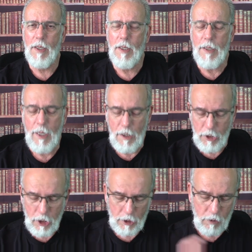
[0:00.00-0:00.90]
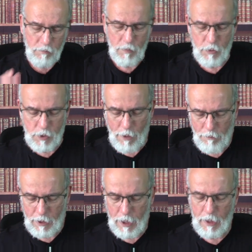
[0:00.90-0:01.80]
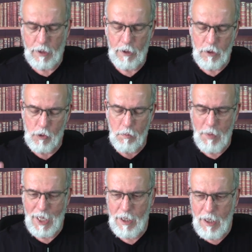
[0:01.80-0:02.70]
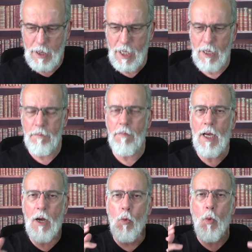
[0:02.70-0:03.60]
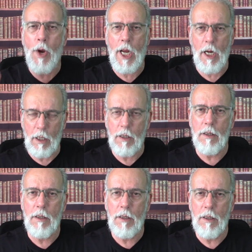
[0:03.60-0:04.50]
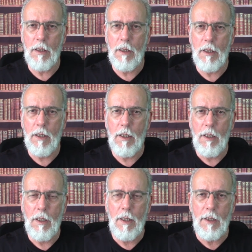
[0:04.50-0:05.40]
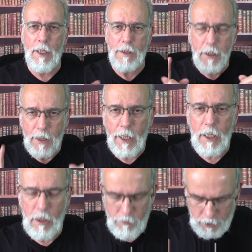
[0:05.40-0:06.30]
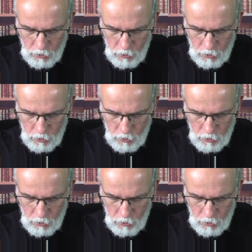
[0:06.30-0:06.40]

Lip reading: They are not, Zephaniah is making them aware that the day of the